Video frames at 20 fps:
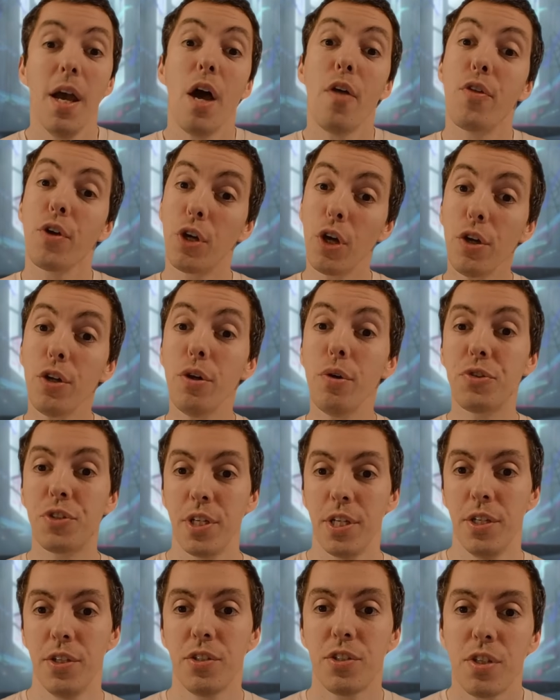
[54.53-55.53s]
The good news
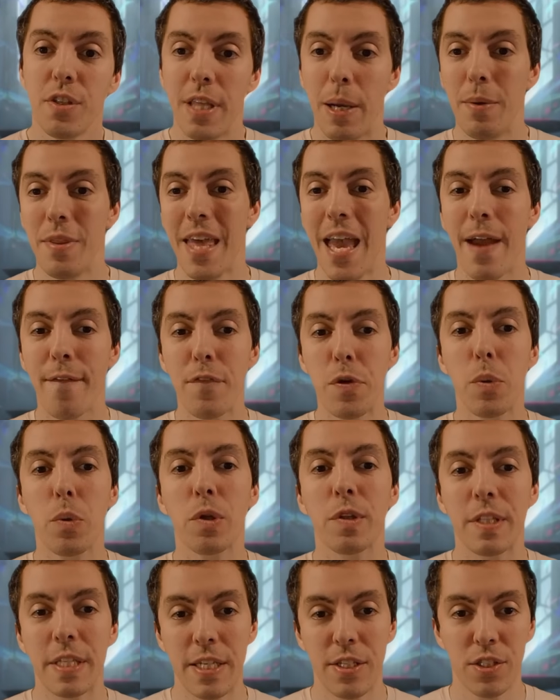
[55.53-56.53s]
is that with every
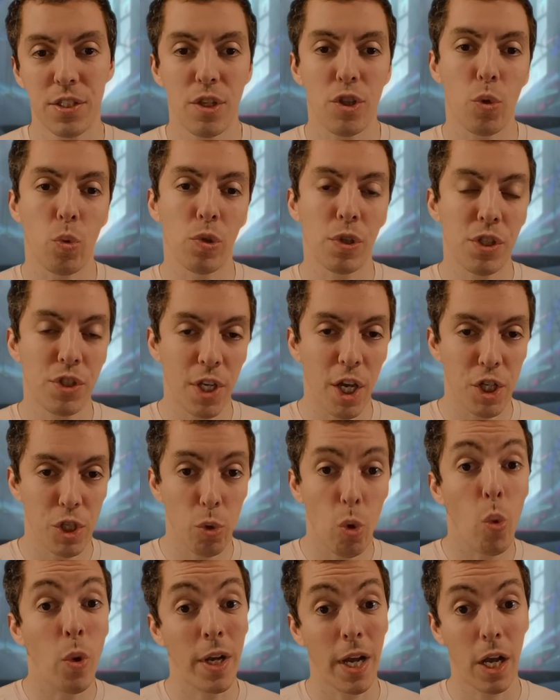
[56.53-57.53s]
release, the release schedule
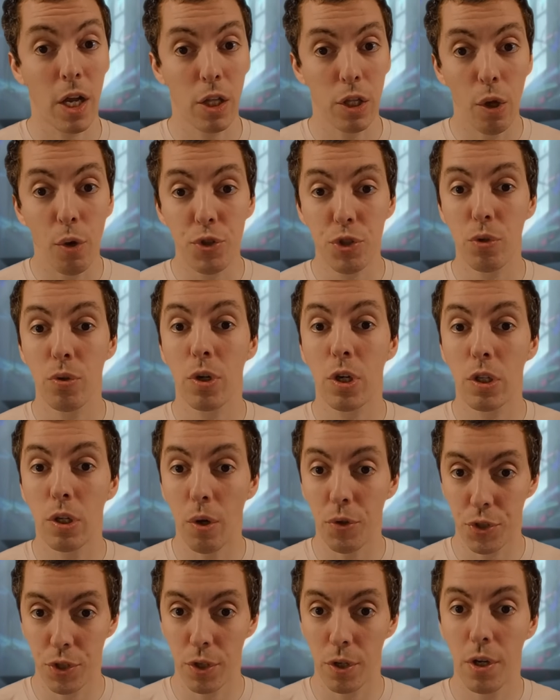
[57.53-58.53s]
will get closer and
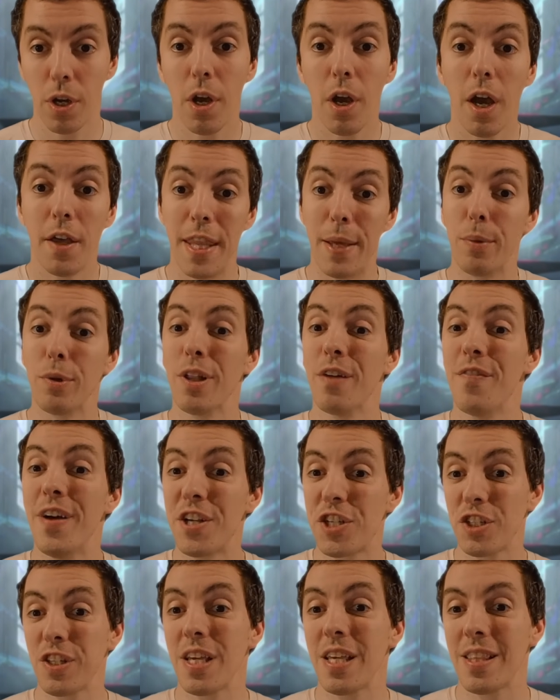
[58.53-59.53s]
closer, and they will
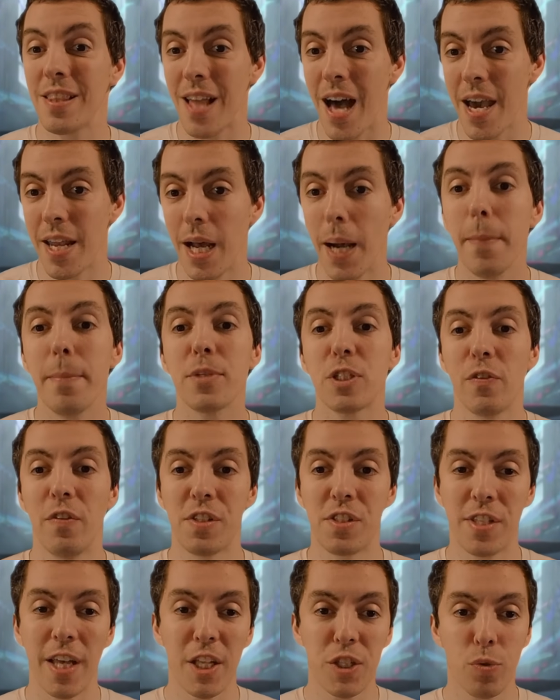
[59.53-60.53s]
eventually line up so it
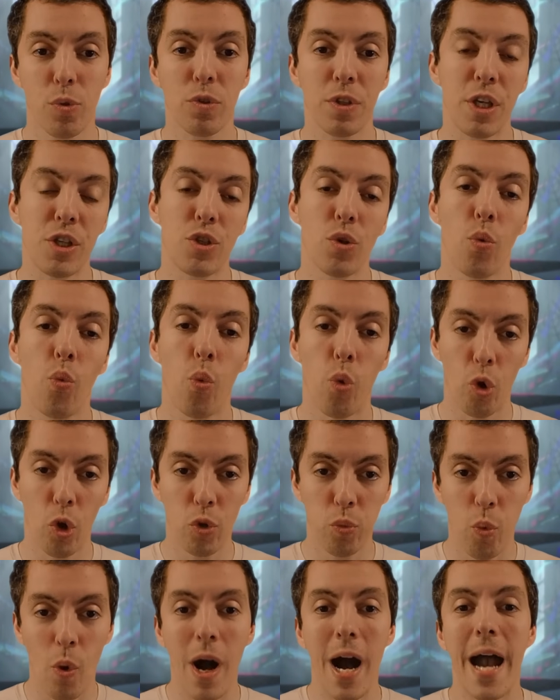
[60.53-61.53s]
sets release
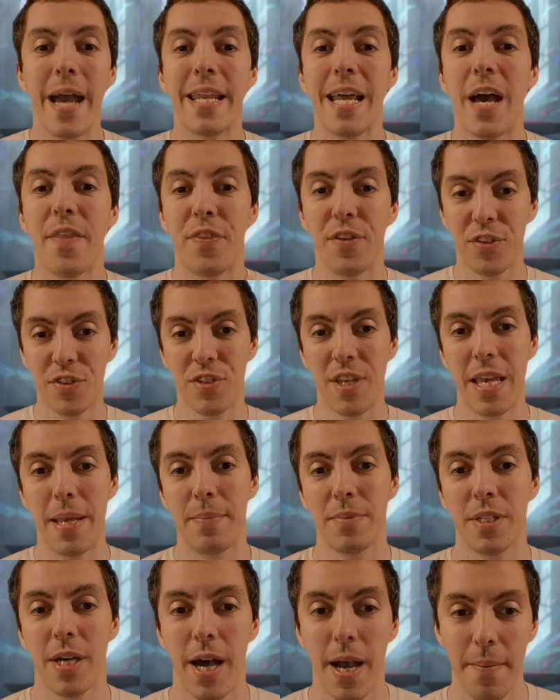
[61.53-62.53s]
worldwide at the same
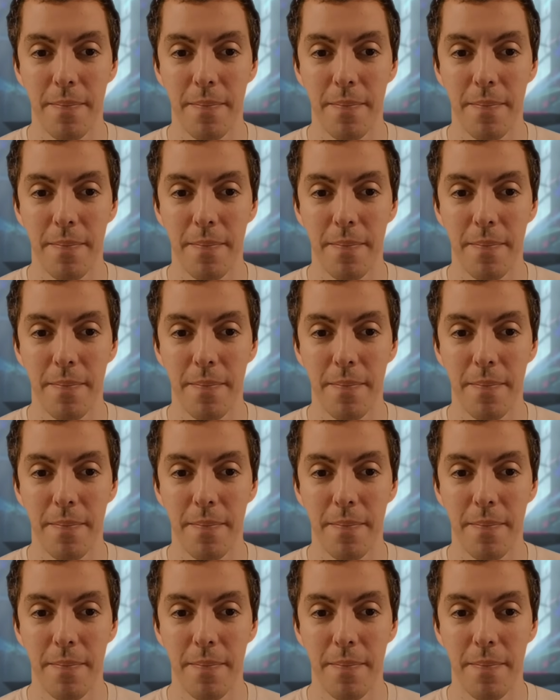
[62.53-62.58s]
time.